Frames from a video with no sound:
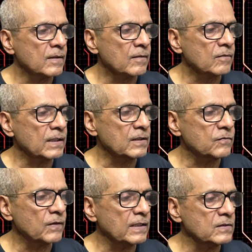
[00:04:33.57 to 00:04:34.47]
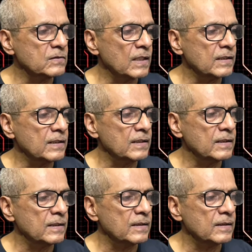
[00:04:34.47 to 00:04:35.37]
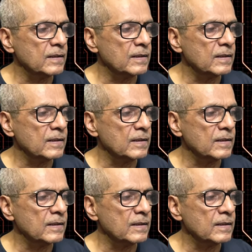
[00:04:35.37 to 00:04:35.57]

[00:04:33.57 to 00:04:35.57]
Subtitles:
when it finds that the